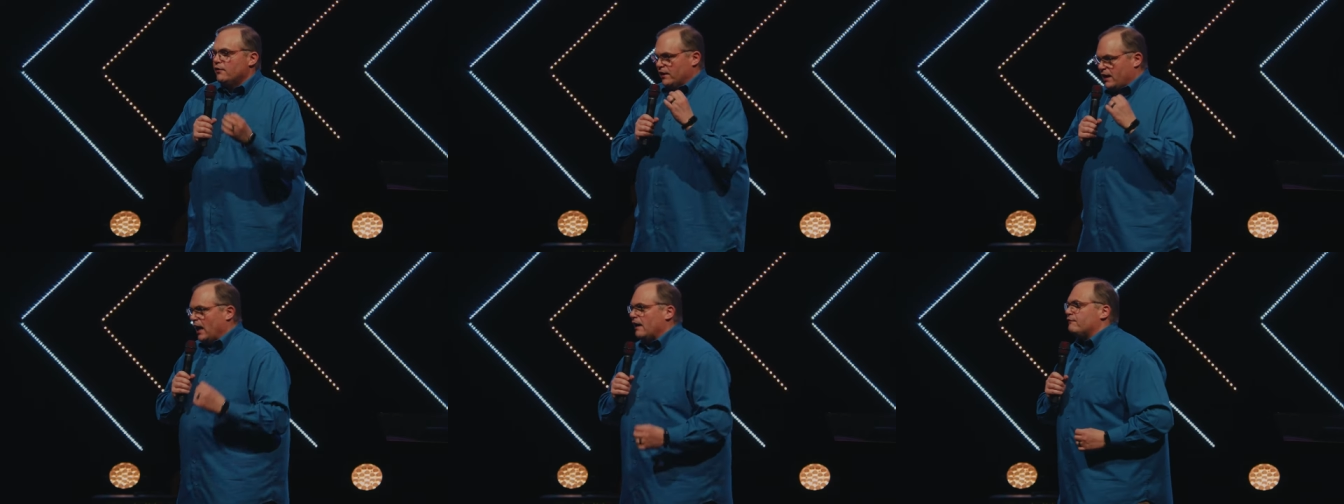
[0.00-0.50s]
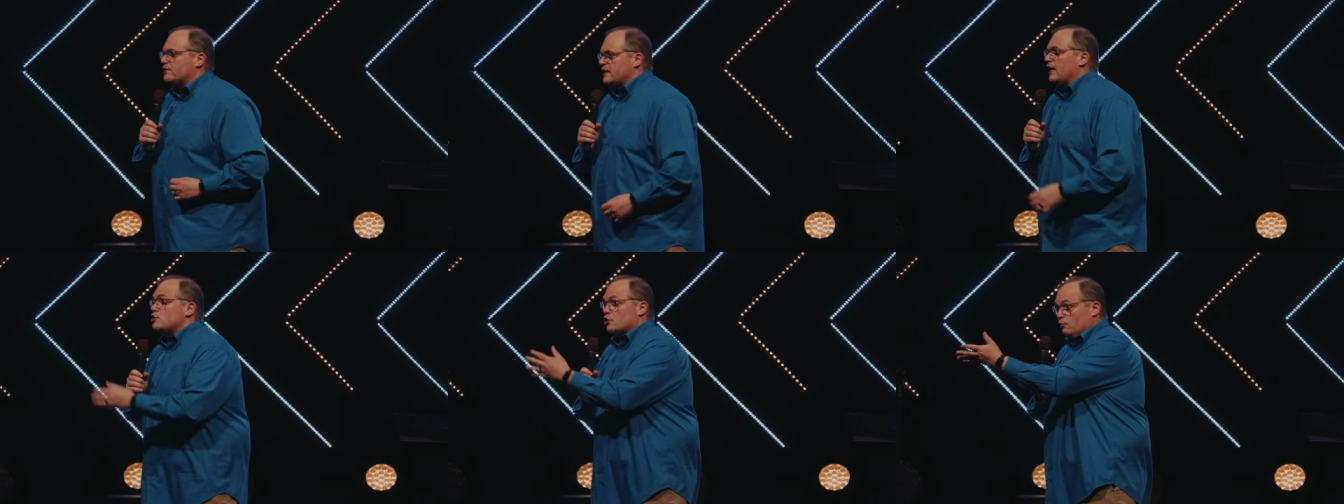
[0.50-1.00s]
the
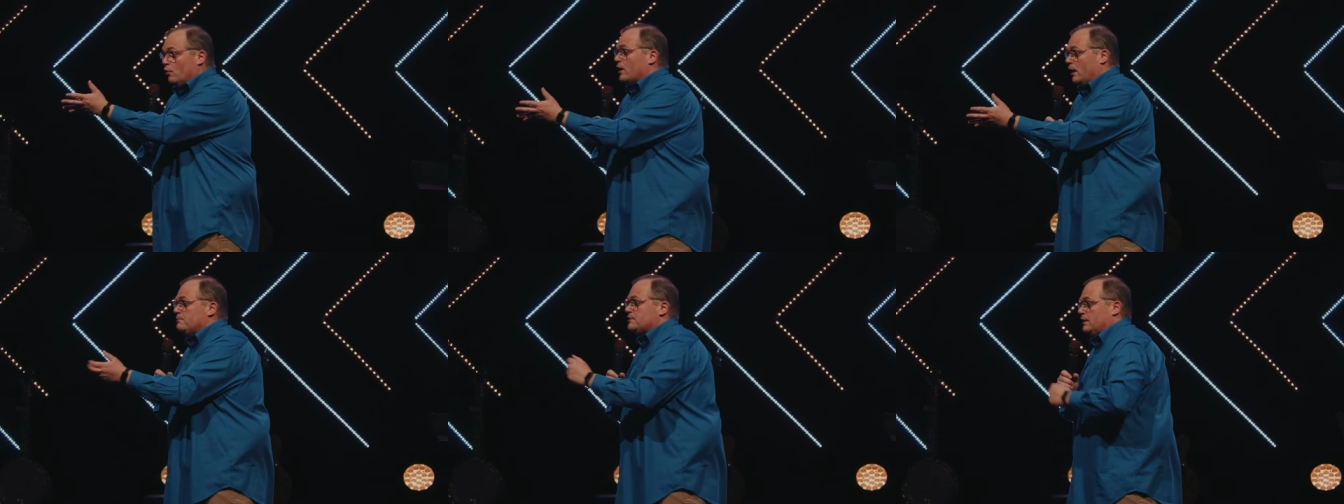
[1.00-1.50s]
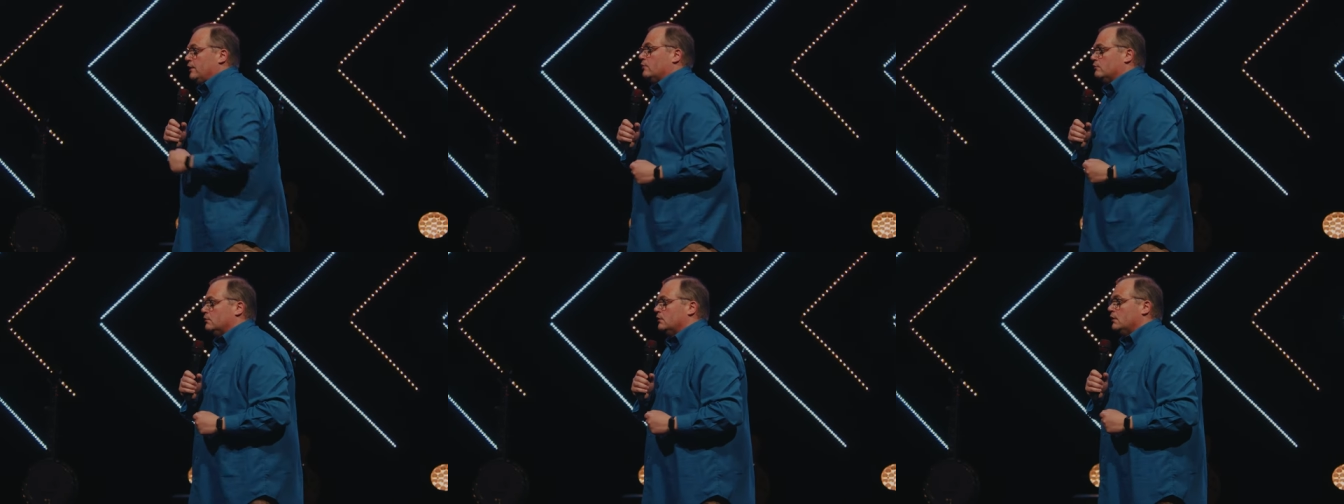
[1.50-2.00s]
confrontation will come to you
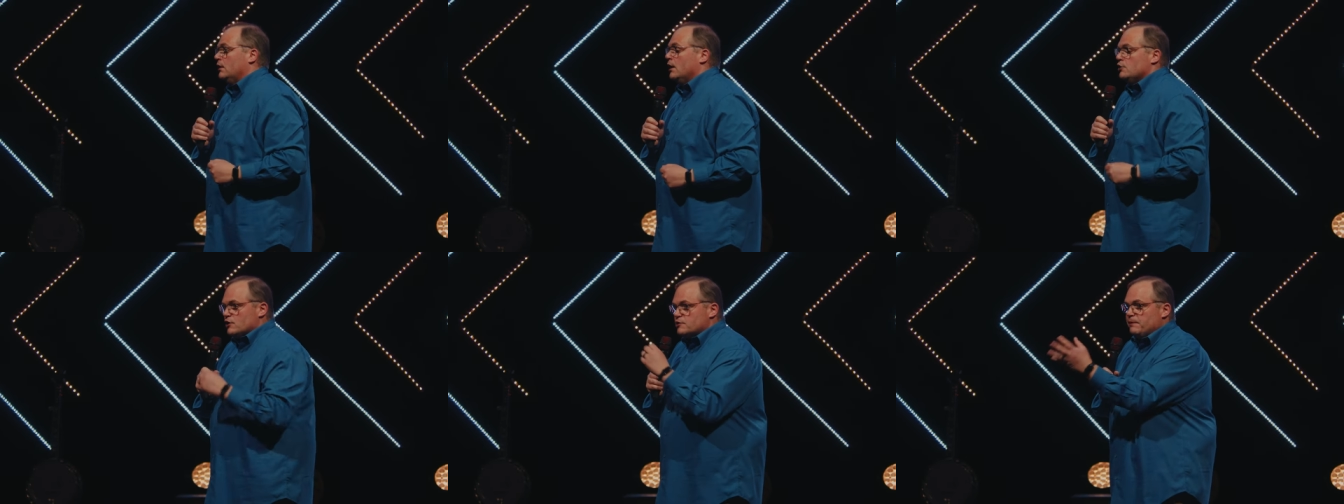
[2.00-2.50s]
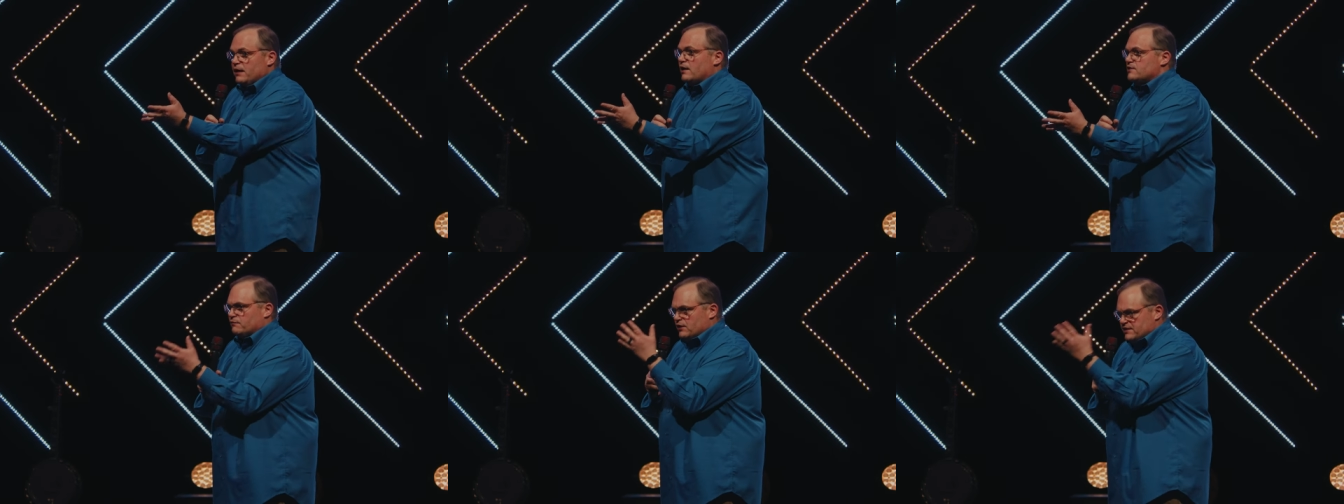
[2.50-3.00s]
just
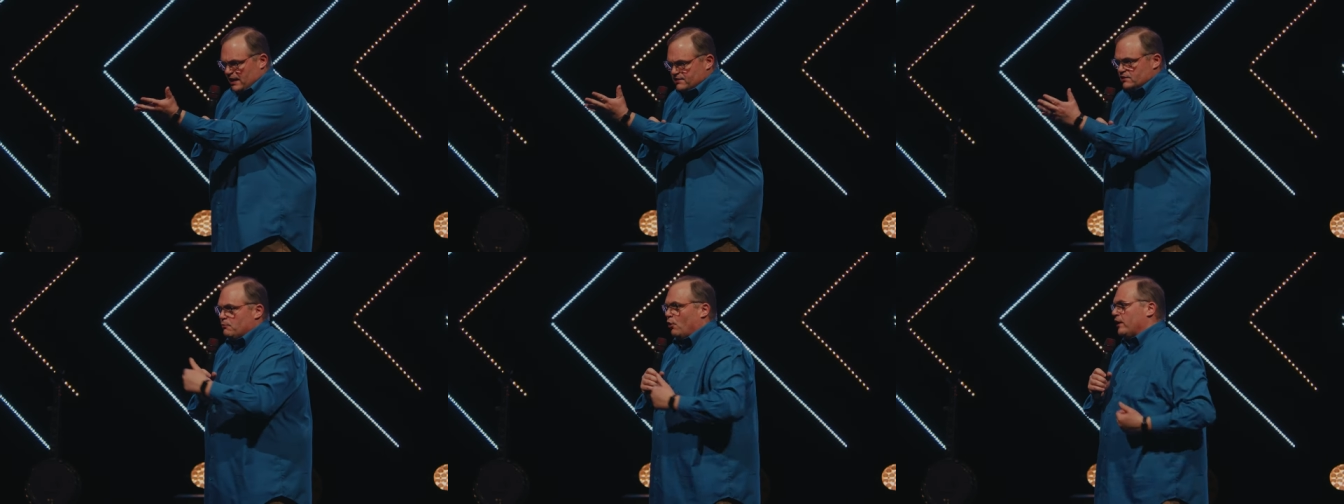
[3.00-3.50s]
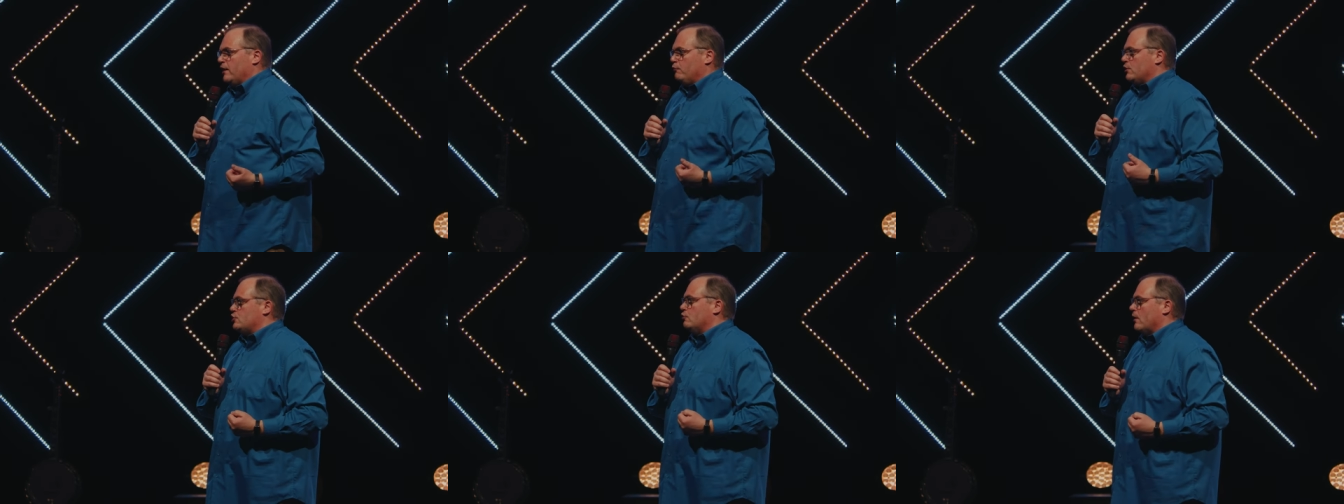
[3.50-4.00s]
because of the testimony of
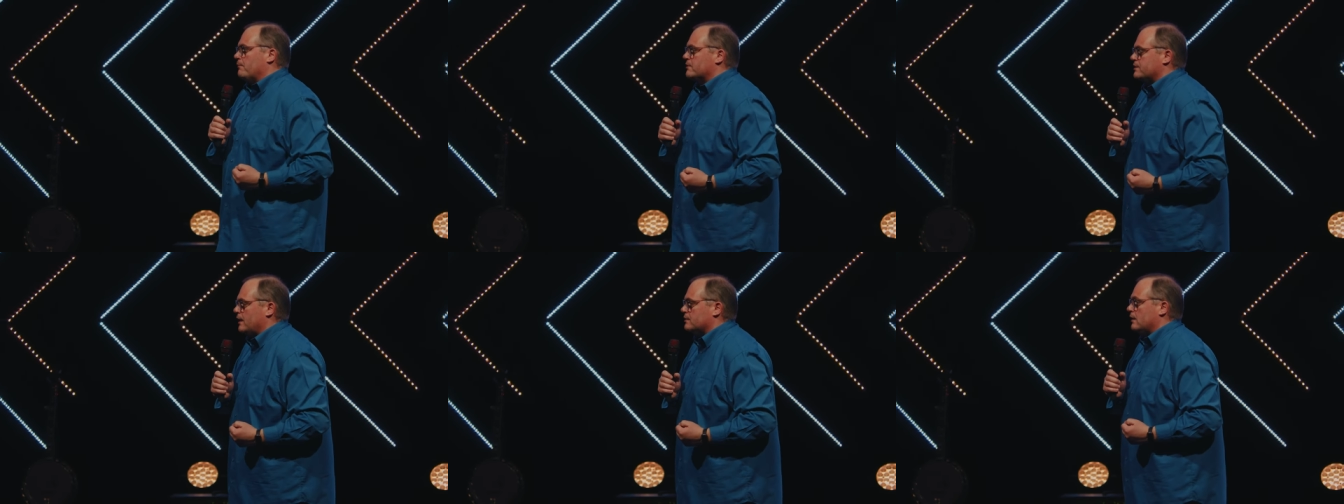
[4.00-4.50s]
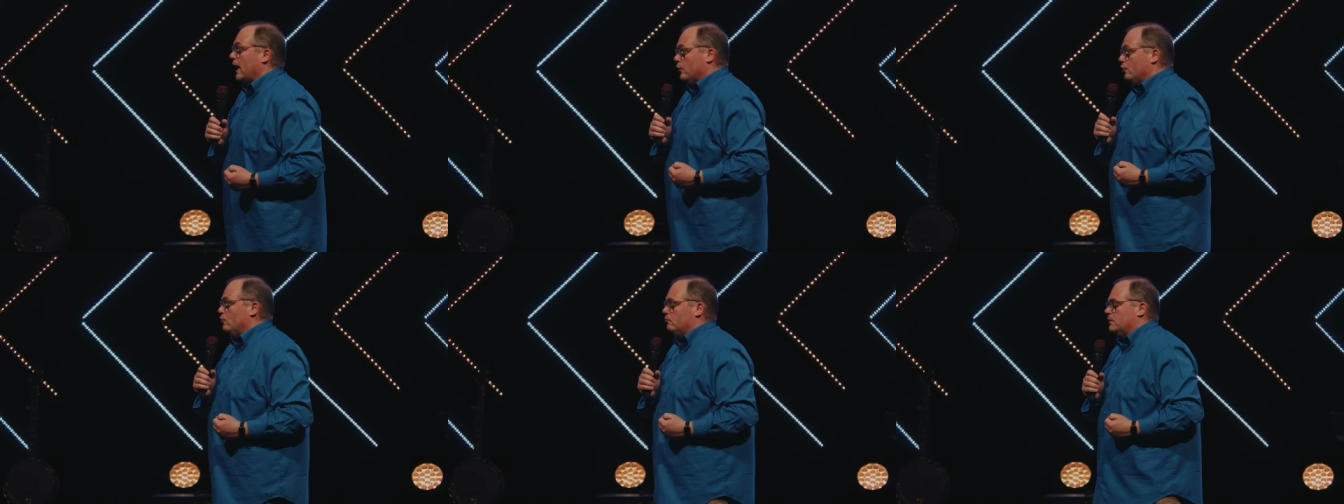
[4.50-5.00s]
what you represent and
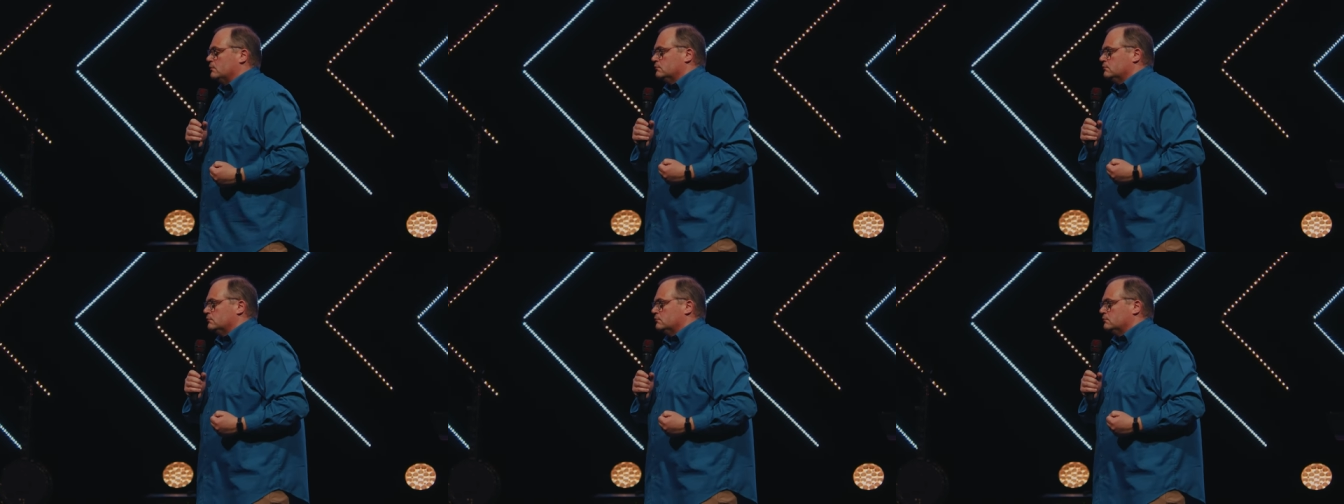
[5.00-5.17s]
whom.